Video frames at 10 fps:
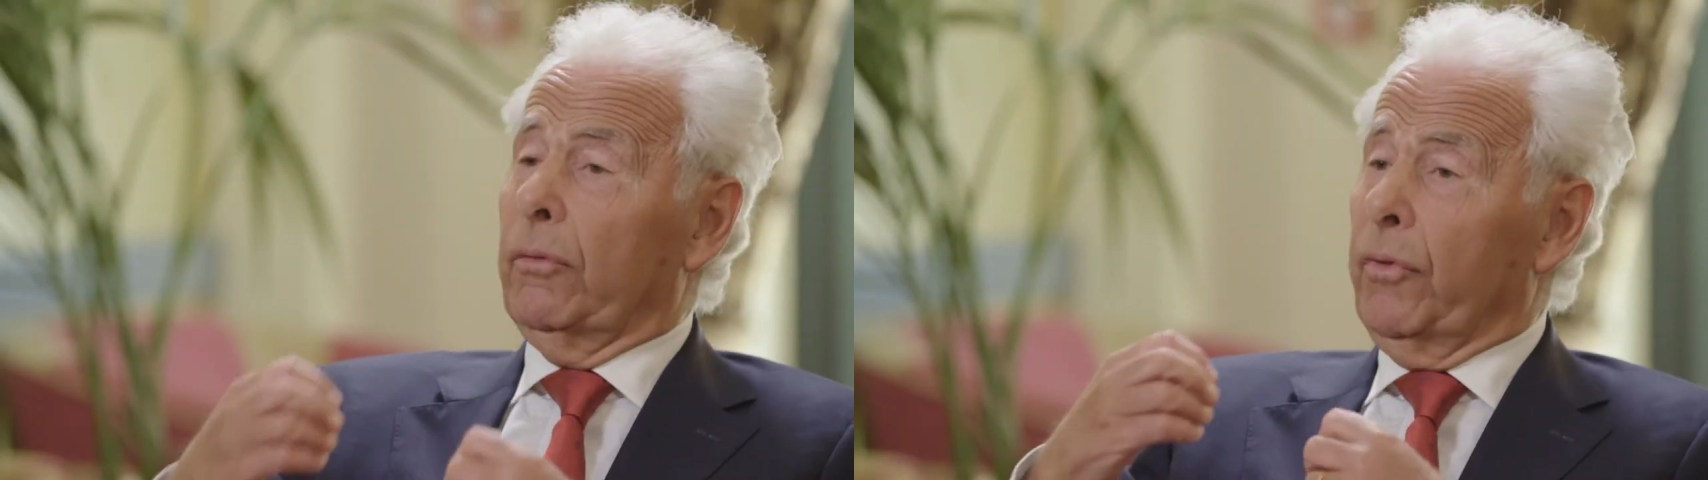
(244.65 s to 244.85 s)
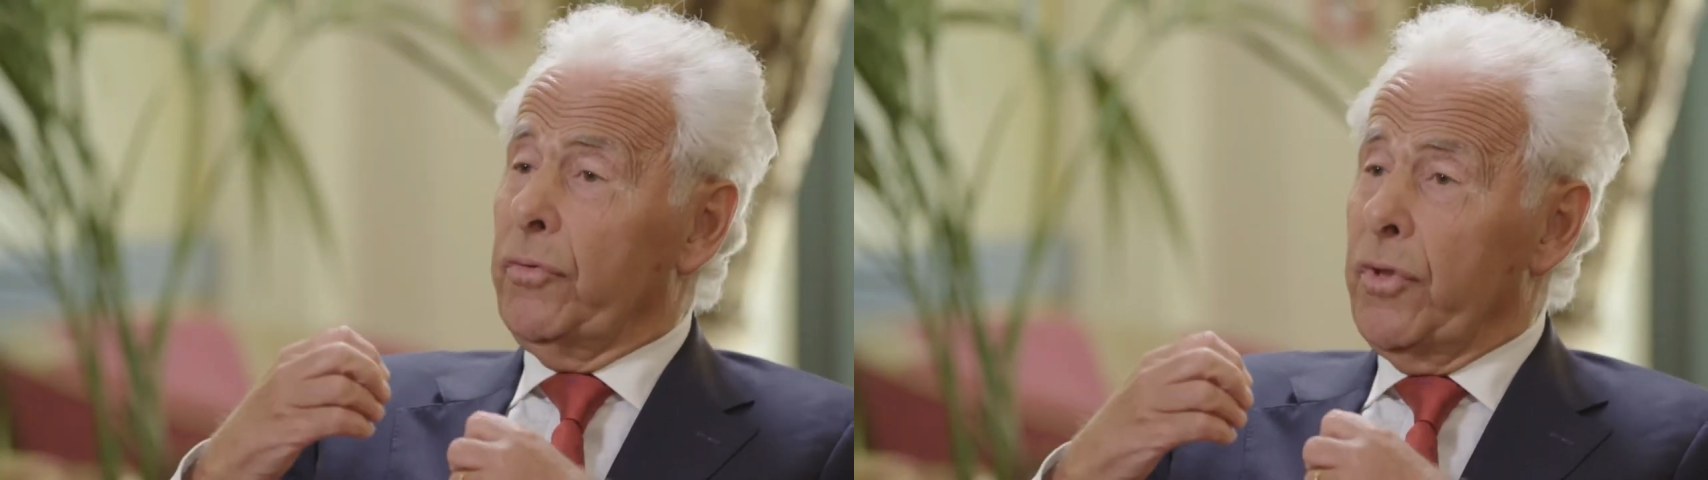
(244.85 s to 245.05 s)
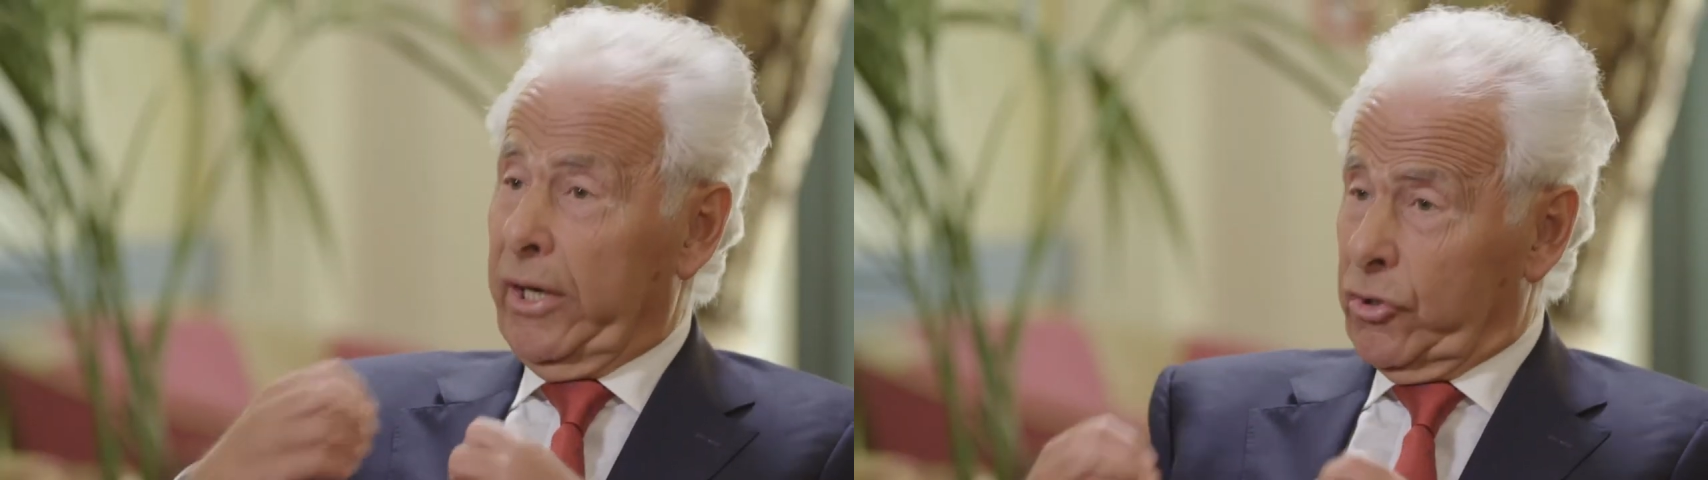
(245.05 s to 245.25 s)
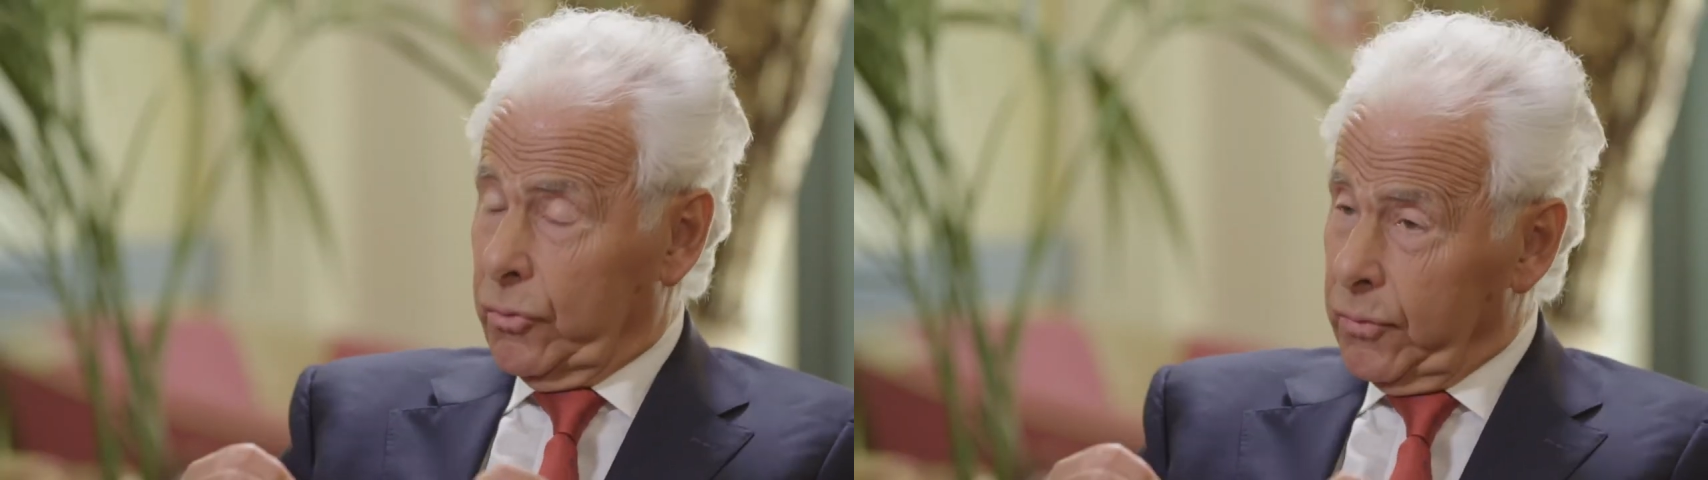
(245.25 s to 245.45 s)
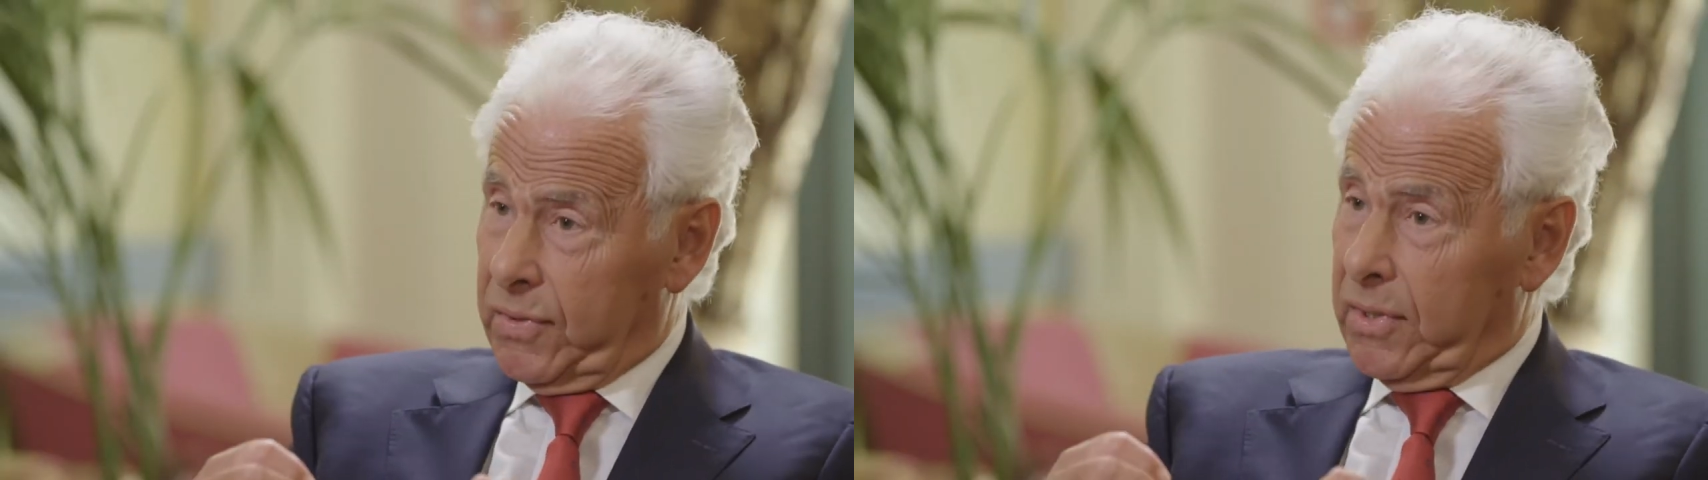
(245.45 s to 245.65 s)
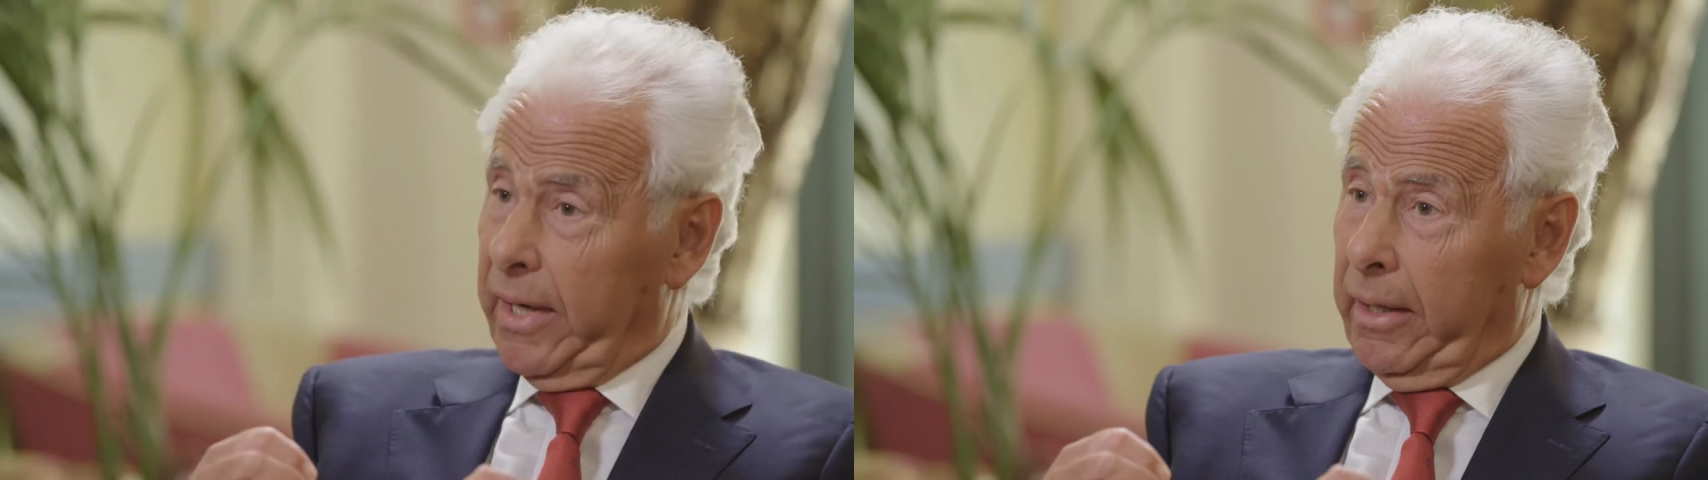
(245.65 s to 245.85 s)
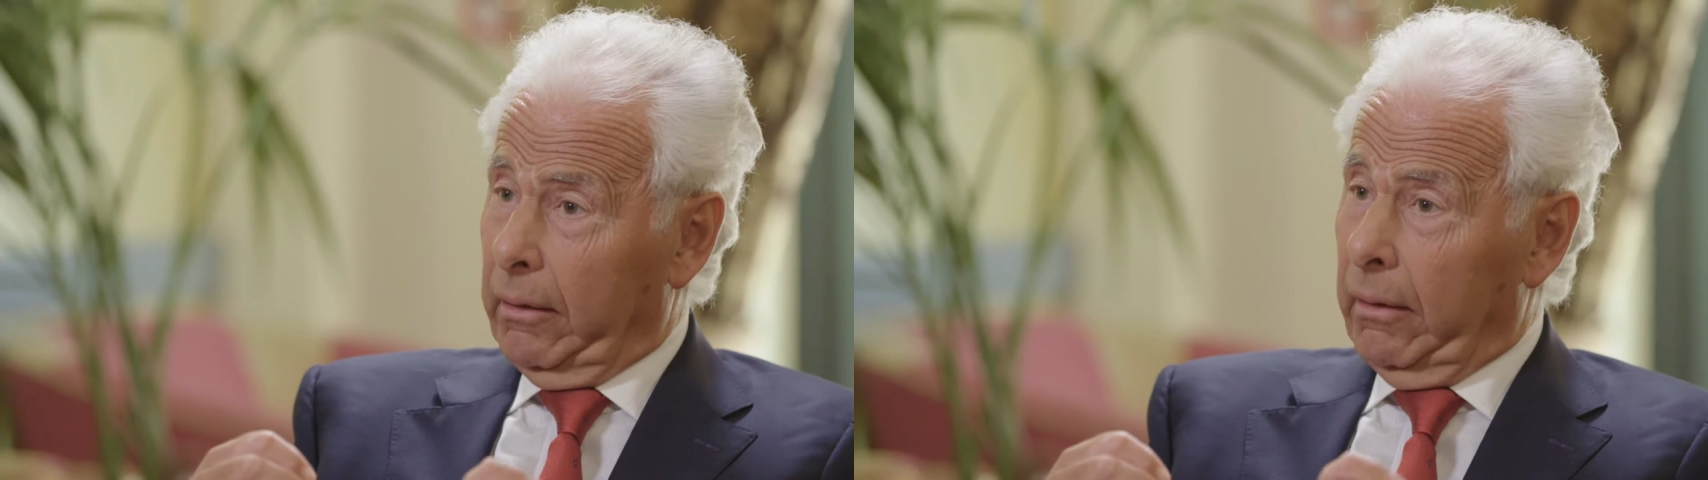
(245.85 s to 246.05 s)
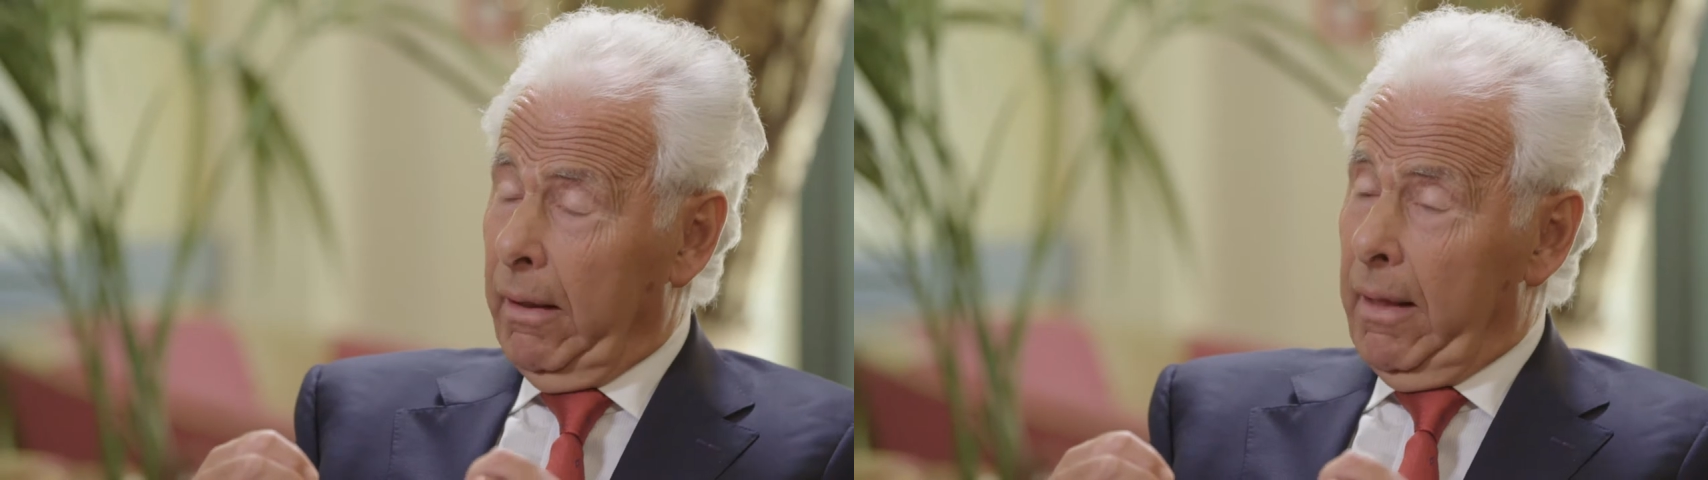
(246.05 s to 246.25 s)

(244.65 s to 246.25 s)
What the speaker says: on the national scale